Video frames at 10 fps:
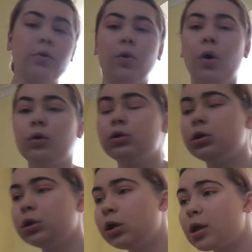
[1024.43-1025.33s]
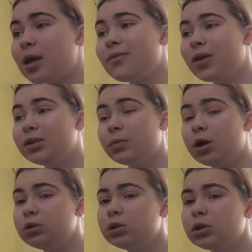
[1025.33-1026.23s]
got a face
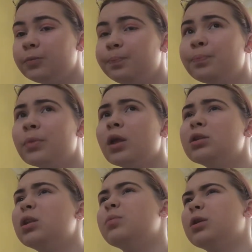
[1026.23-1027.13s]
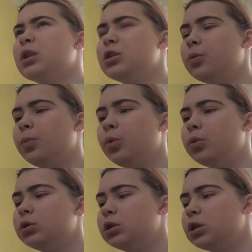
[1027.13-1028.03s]
mask since my sister
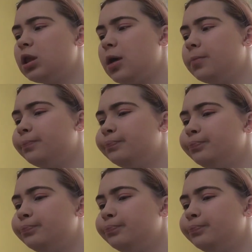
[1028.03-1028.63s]
bought them,